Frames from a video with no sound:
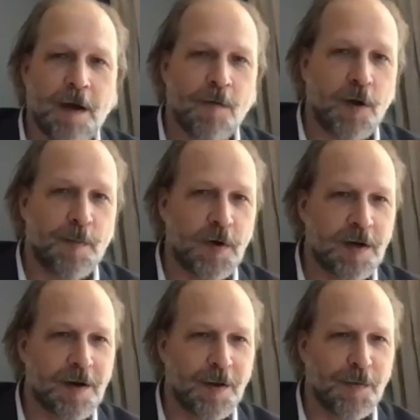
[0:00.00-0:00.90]
I wrote a
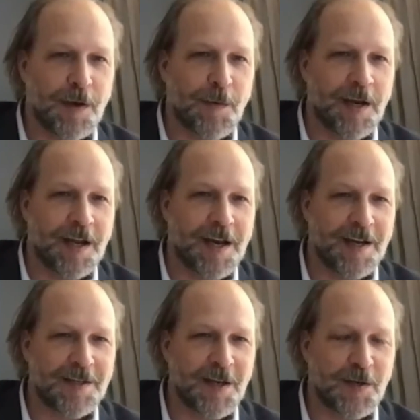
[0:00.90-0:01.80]
book called 3-Ingredient
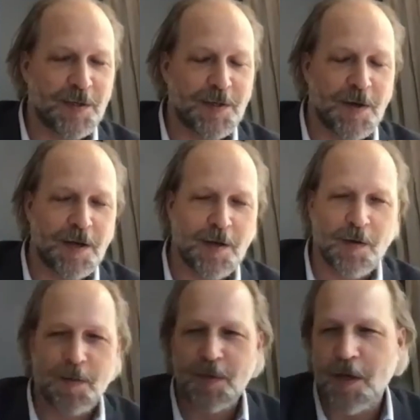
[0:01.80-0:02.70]
Cocktails, so I know
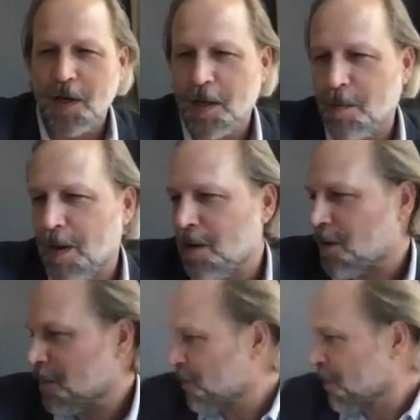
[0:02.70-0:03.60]
what I'm talking
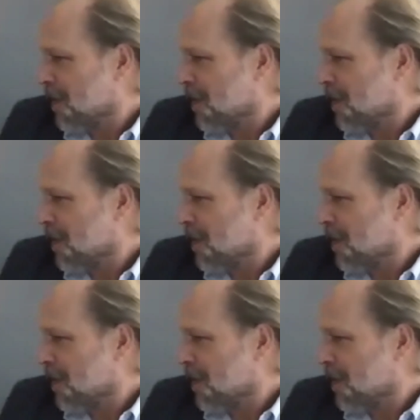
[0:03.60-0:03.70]
about. It's